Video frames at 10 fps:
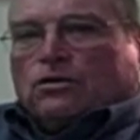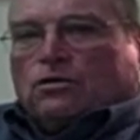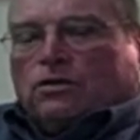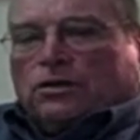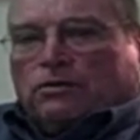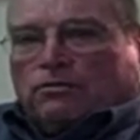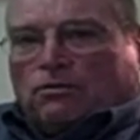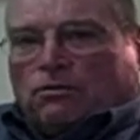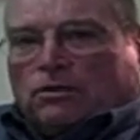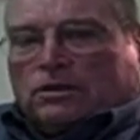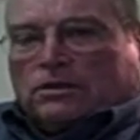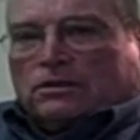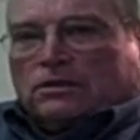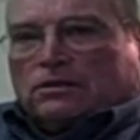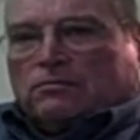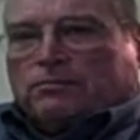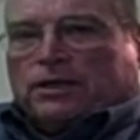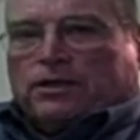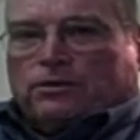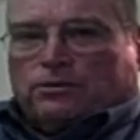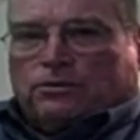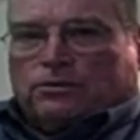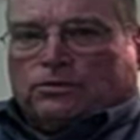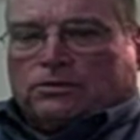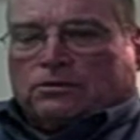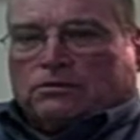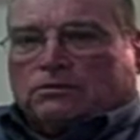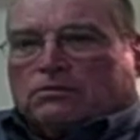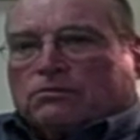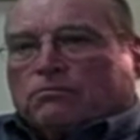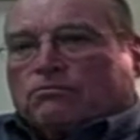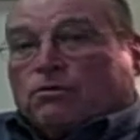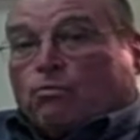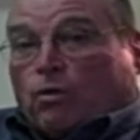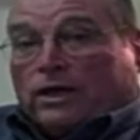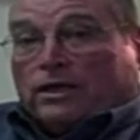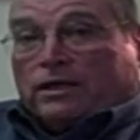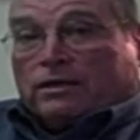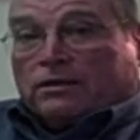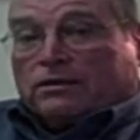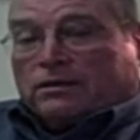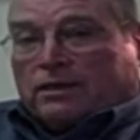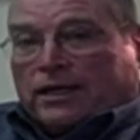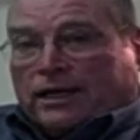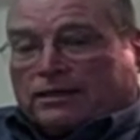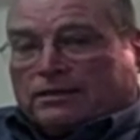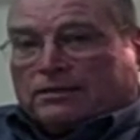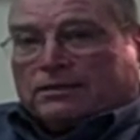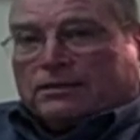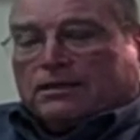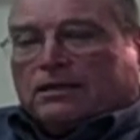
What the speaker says: could, of course, be used from one year to the next,